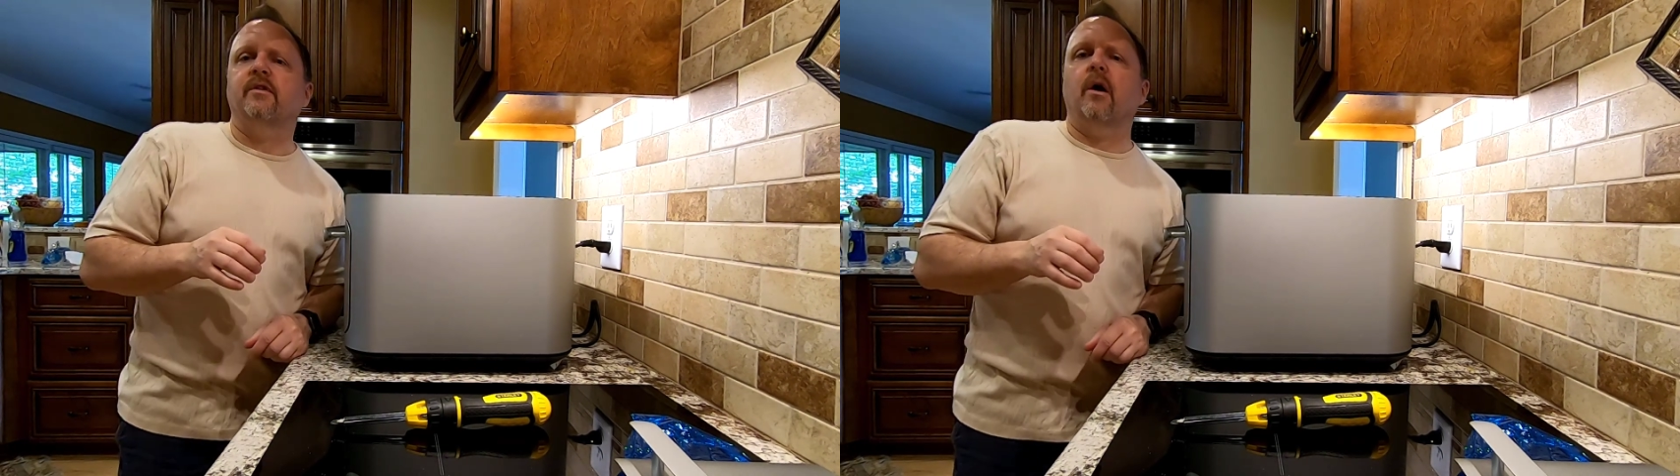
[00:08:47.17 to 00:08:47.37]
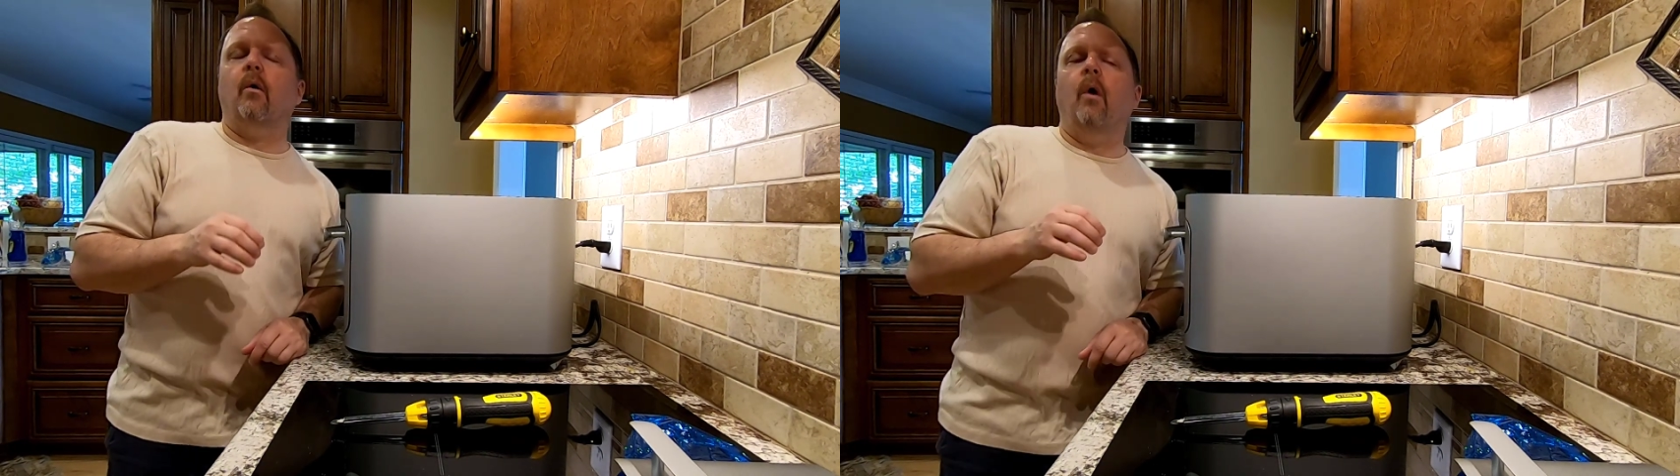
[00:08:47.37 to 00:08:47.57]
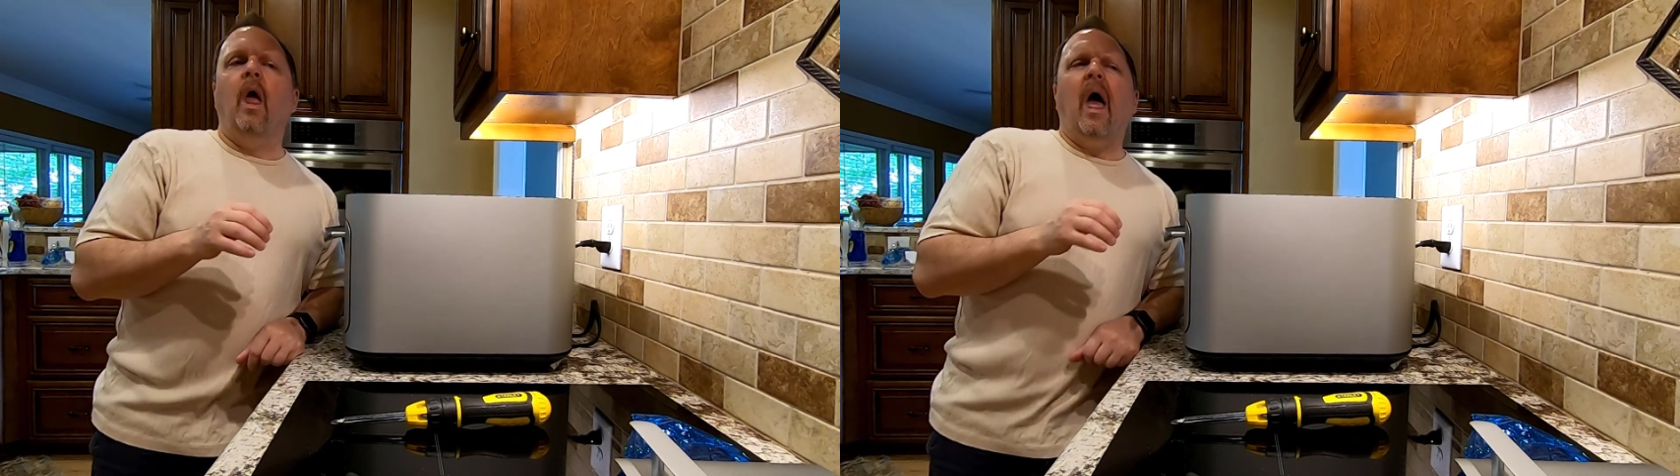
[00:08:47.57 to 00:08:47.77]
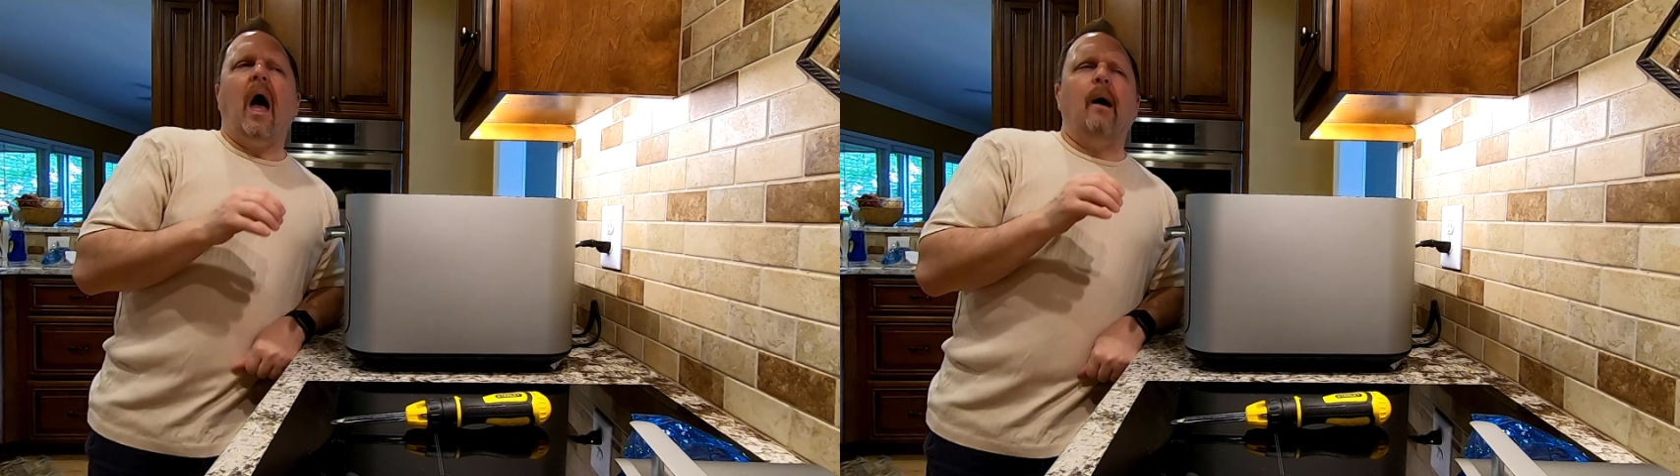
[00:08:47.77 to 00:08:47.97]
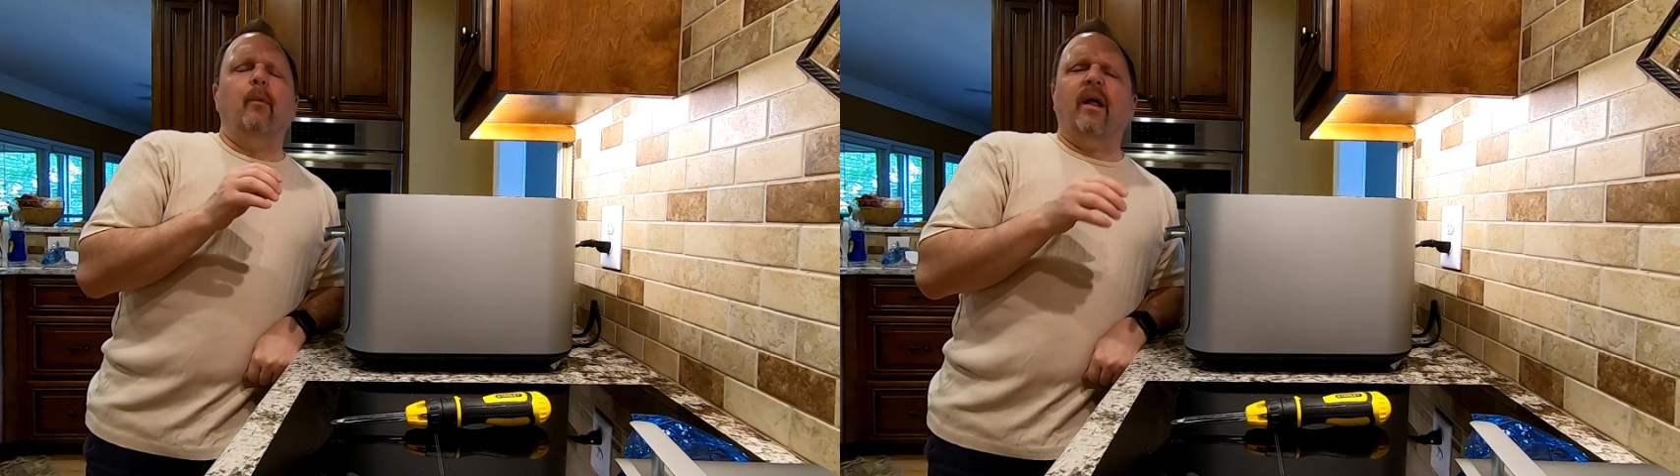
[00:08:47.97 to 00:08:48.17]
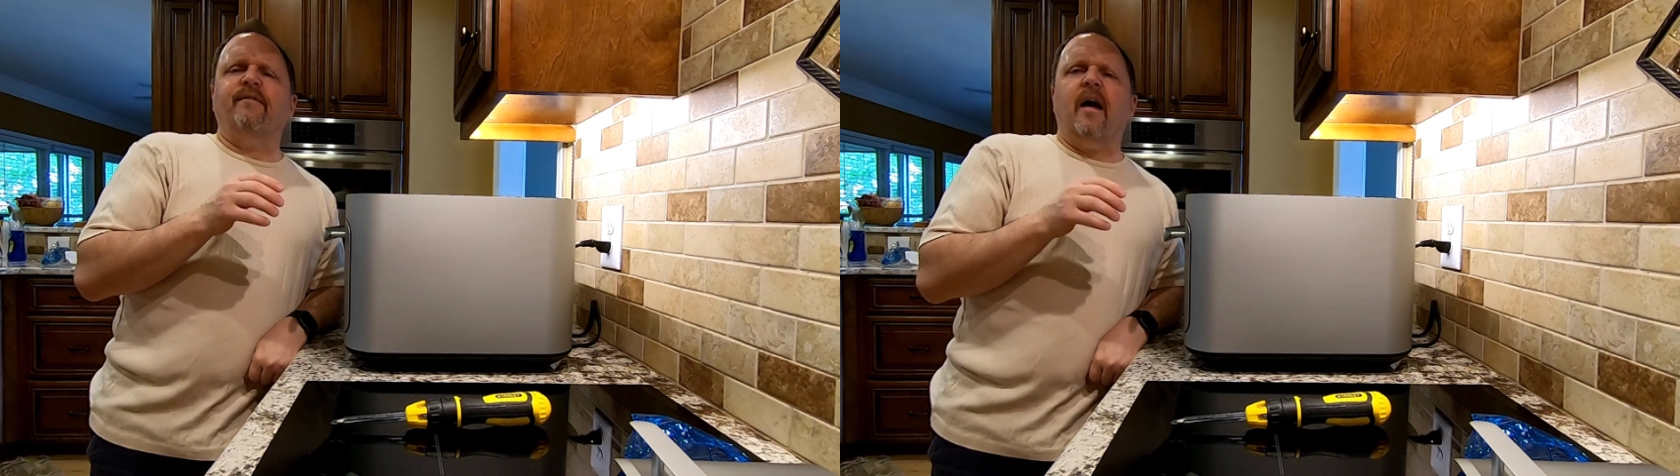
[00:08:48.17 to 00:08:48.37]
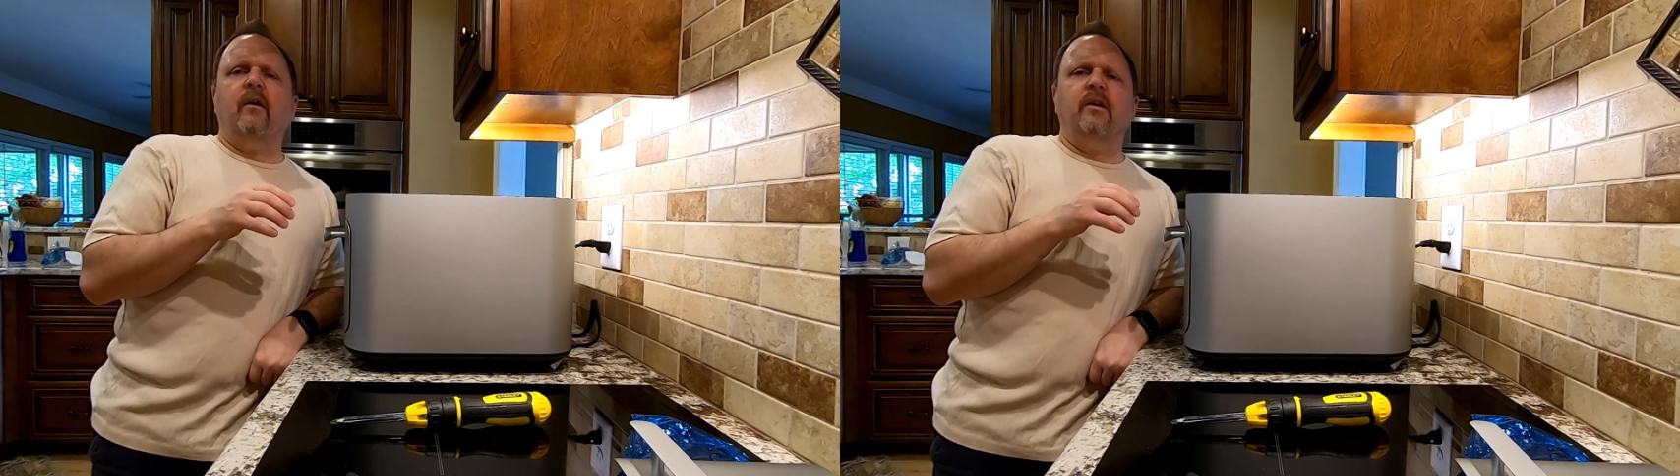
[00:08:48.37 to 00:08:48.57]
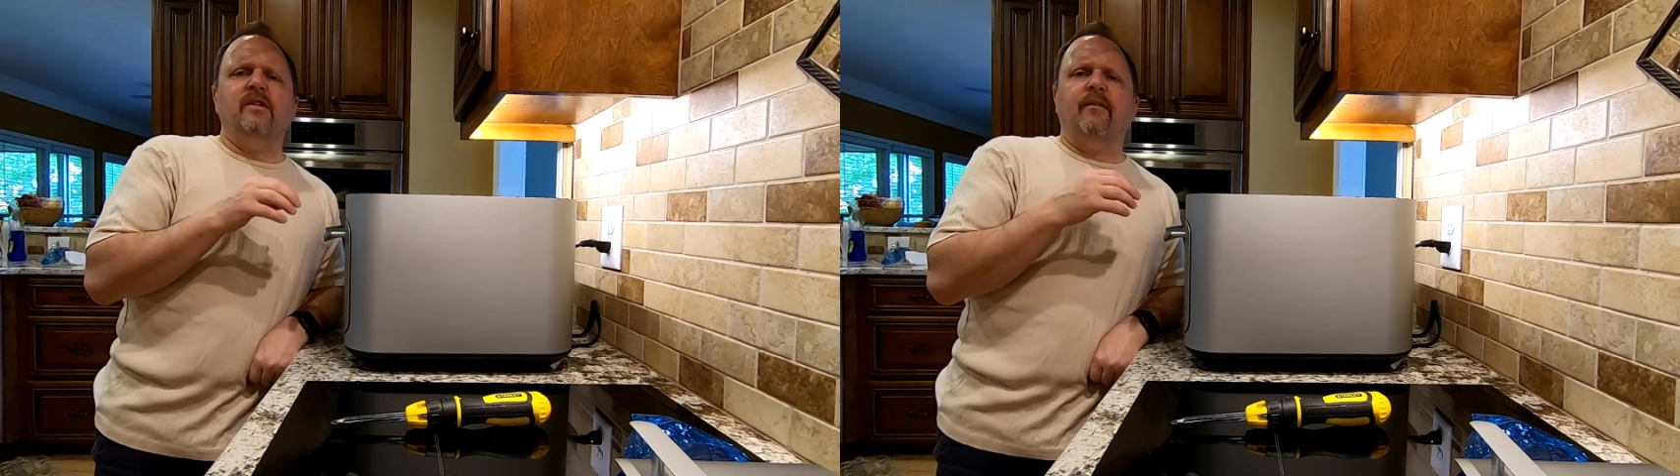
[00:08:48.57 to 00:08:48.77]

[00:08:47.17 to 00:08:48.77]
So what I found is